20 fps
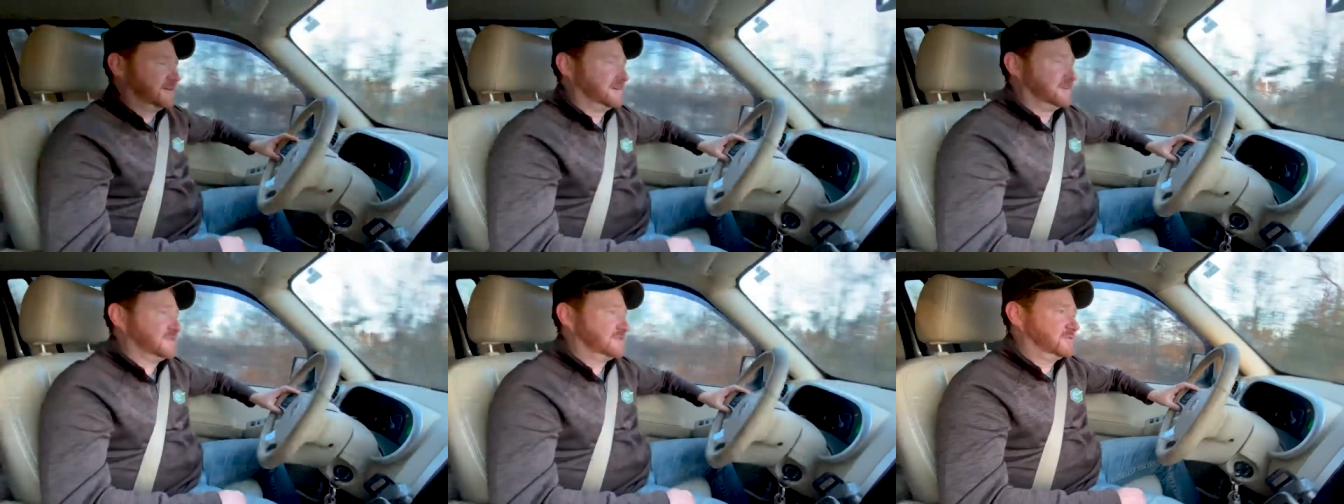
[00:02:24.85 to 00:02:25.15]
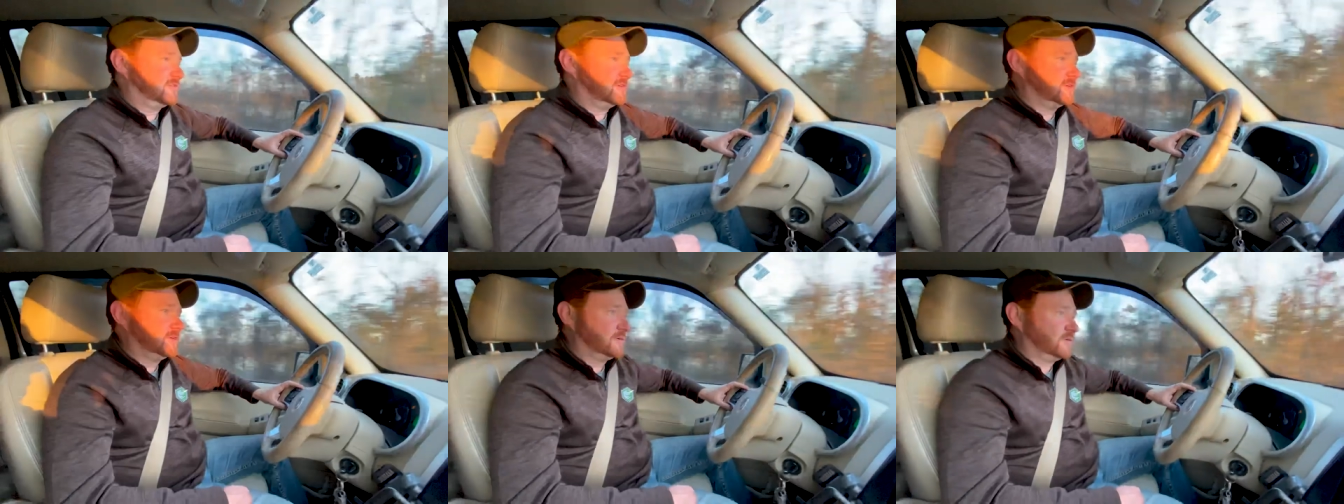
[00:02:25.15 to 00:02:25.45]
And
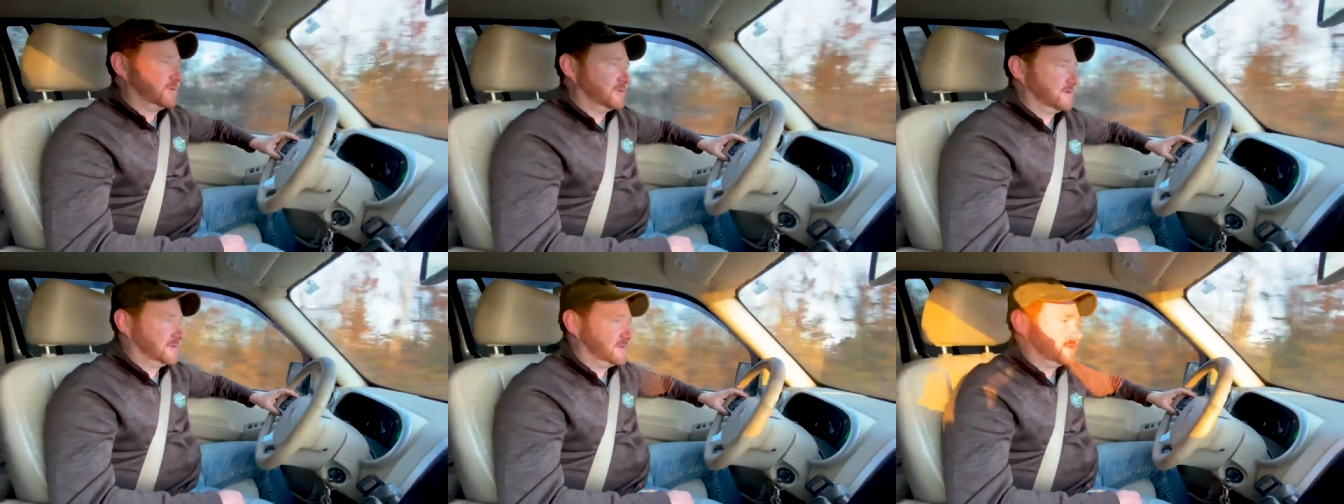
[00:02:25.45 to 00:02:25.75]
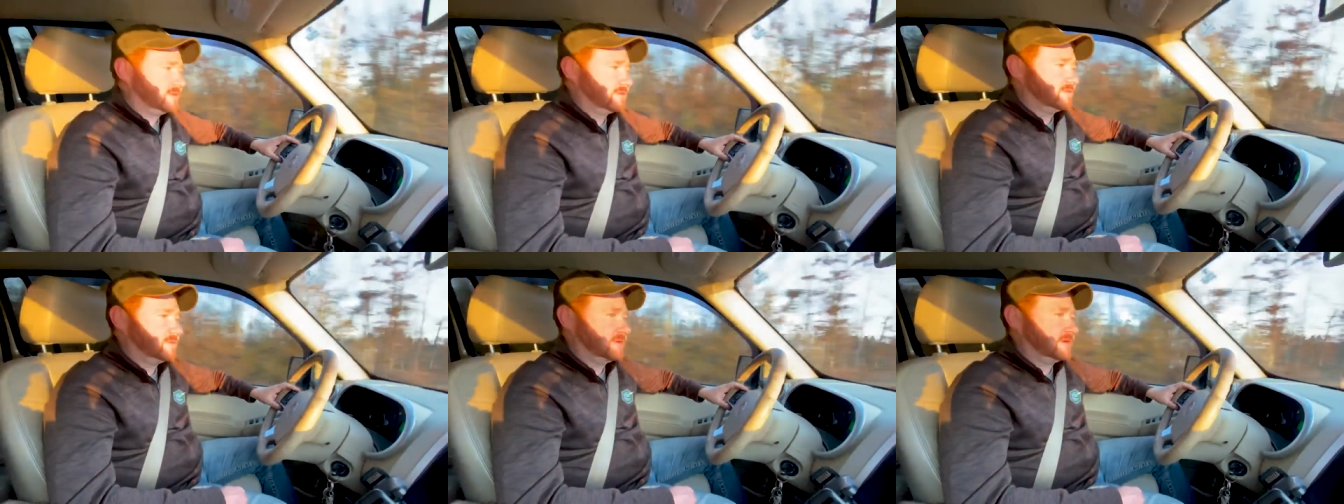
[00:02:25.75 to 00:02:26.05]
so, you
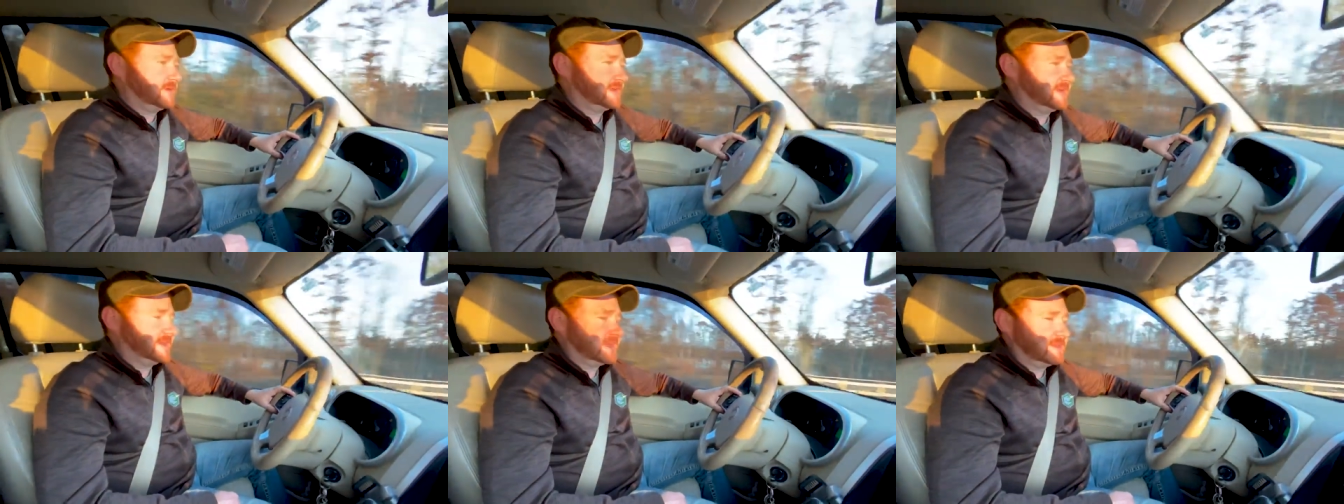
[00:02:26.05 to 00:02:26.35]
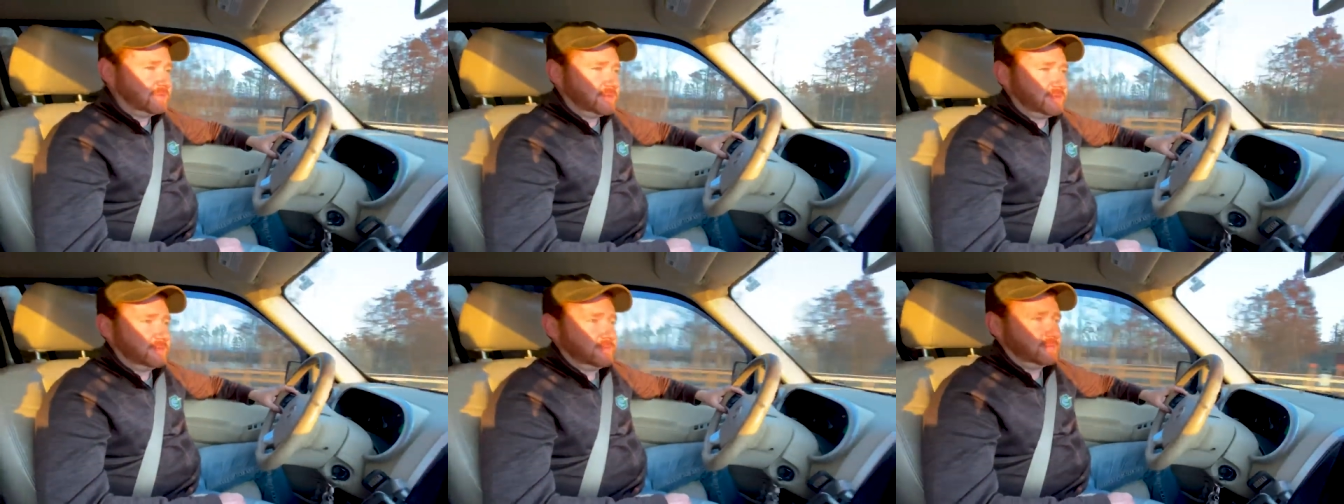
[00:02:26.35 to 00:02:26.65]
know,
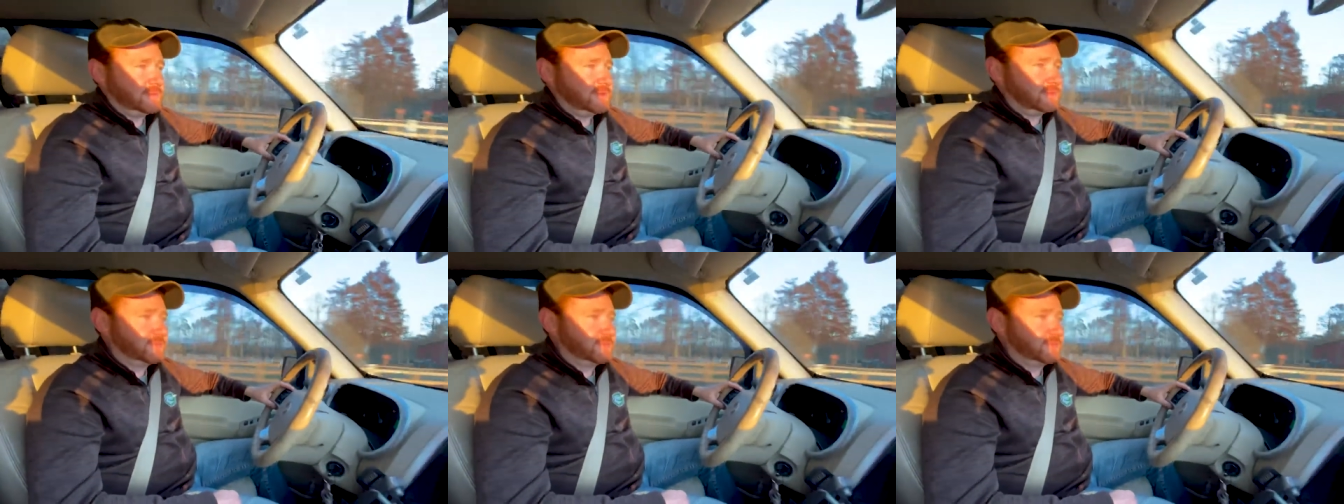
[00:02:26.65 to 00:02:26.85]
again, we, we